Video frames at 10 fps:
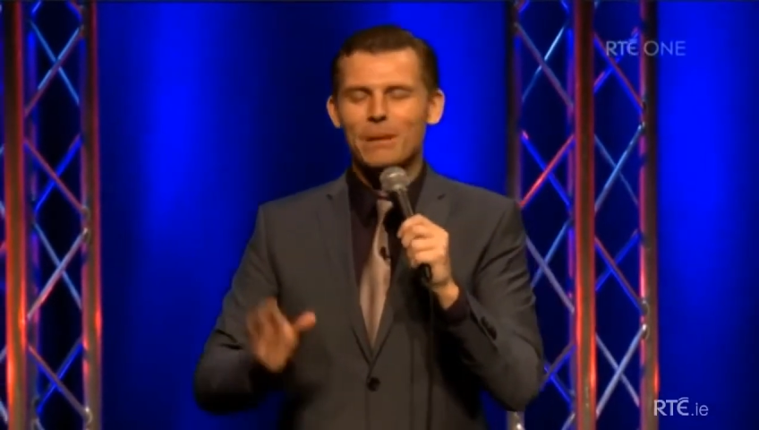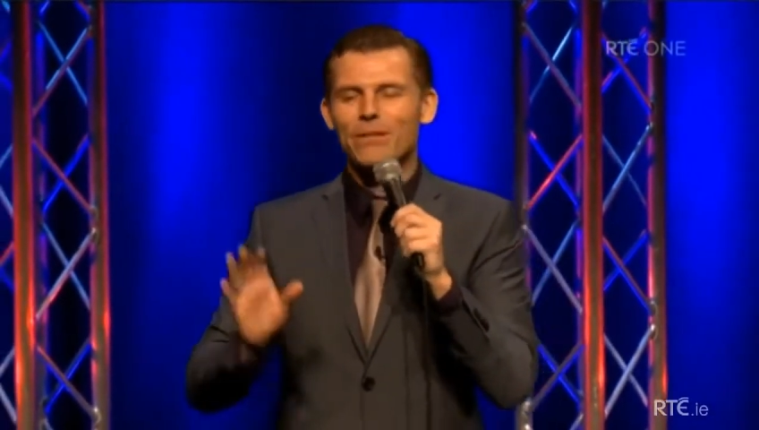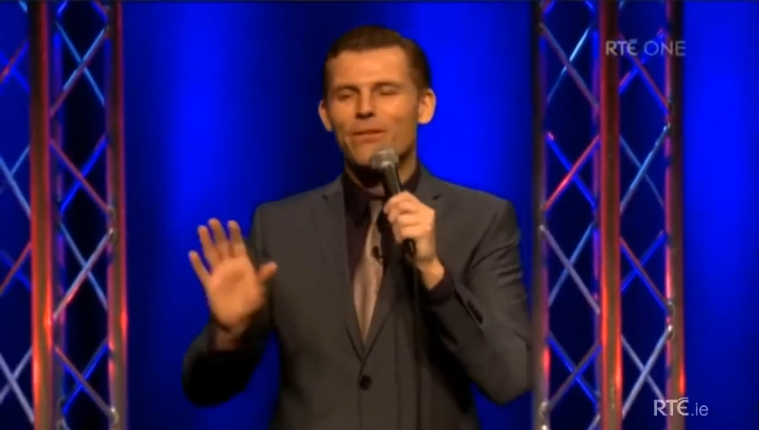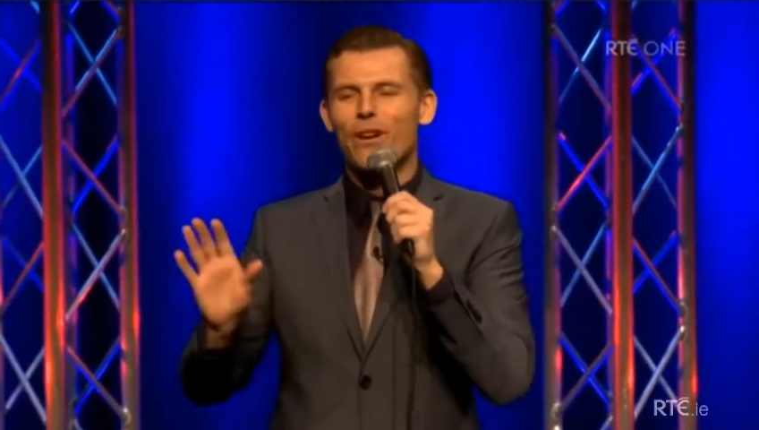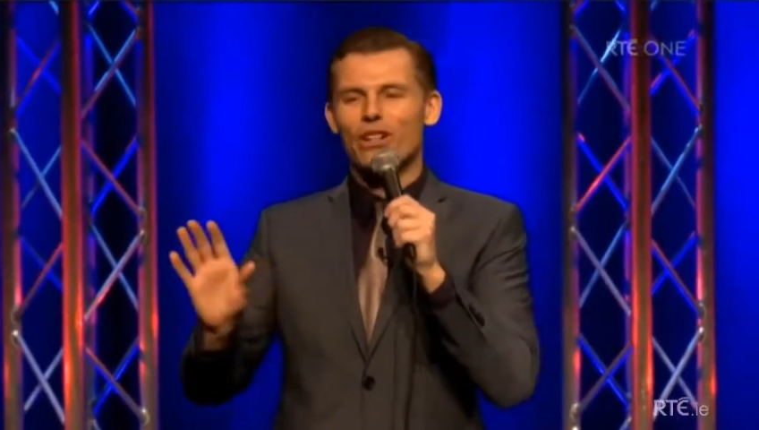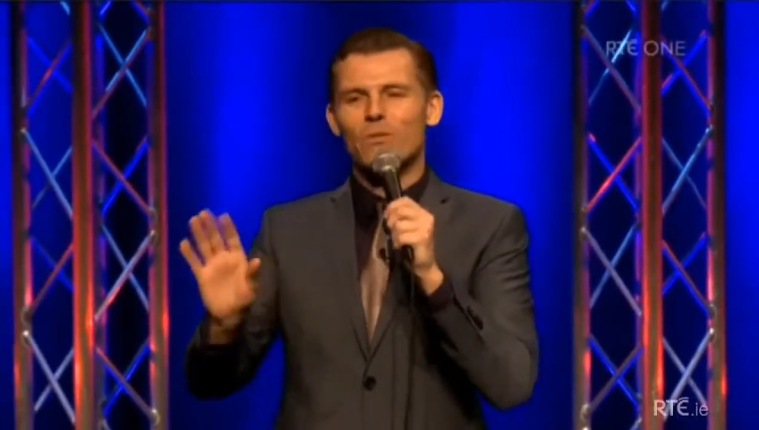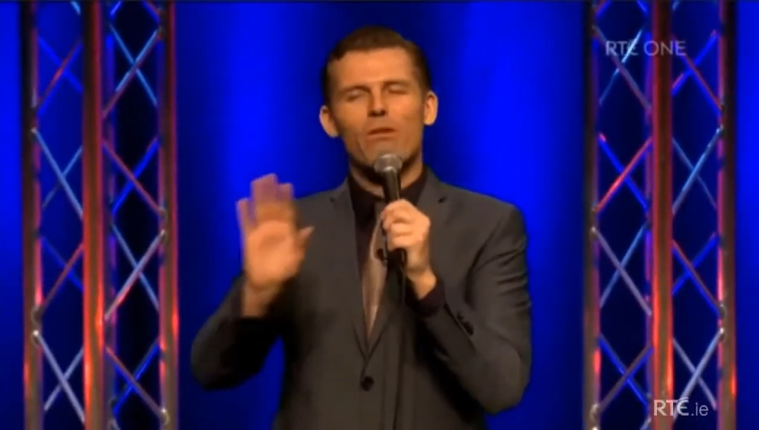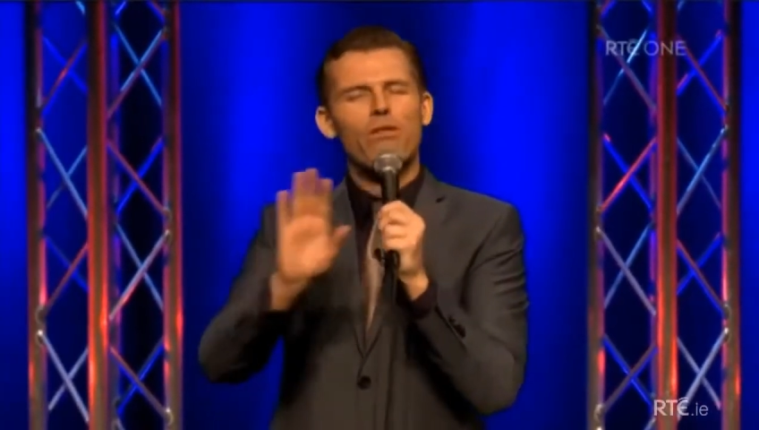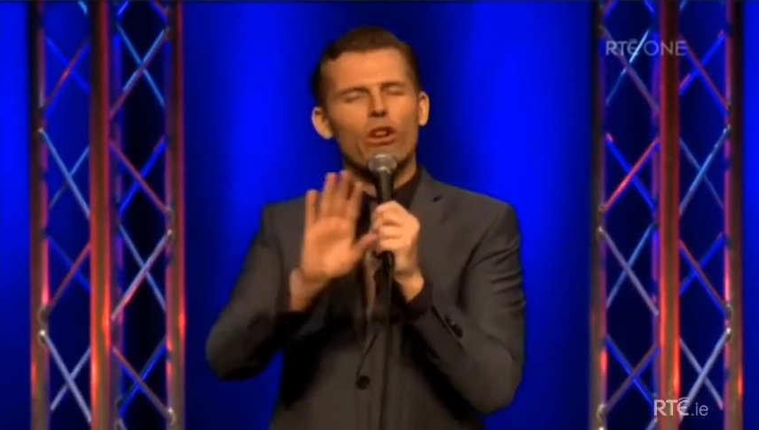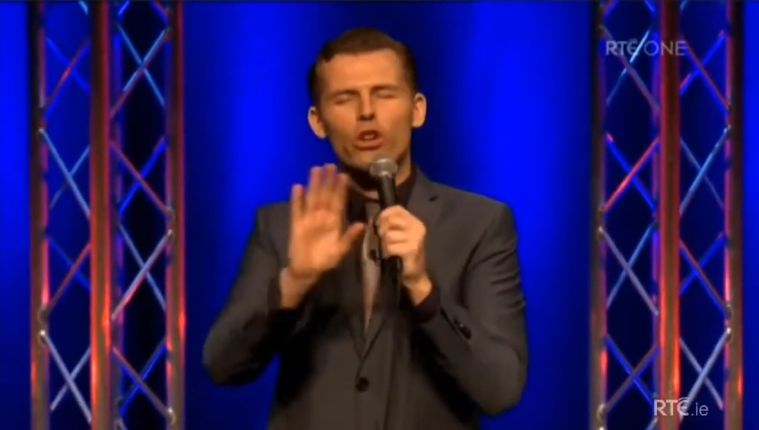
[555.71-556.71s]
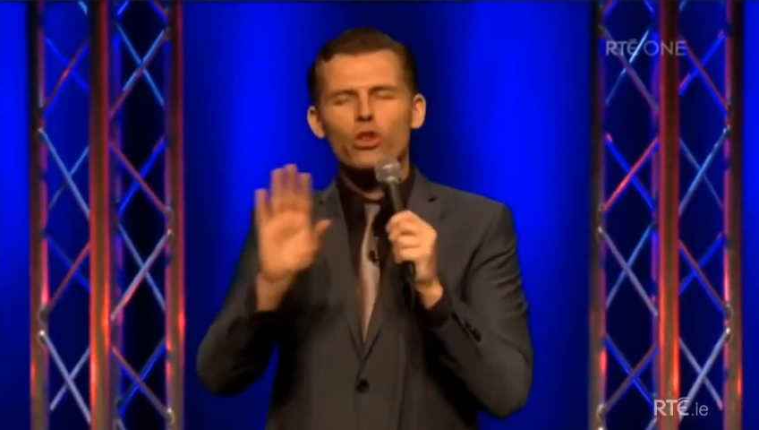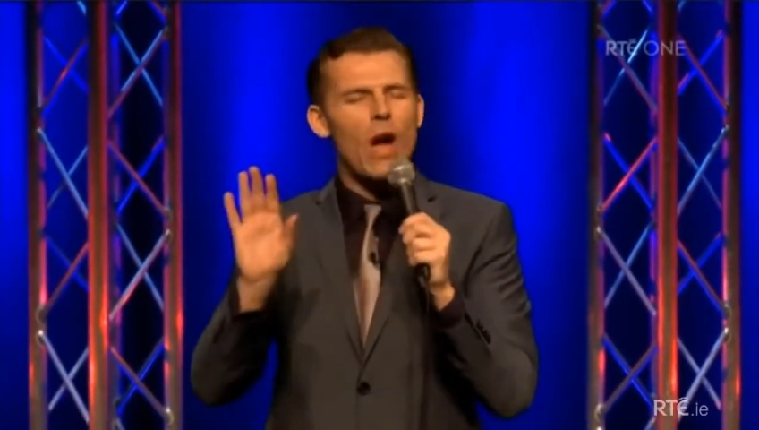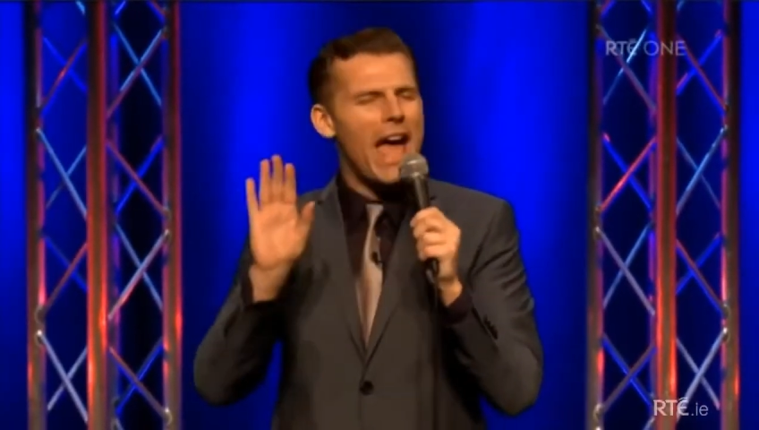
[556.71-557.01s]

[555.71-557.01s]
But first, before you do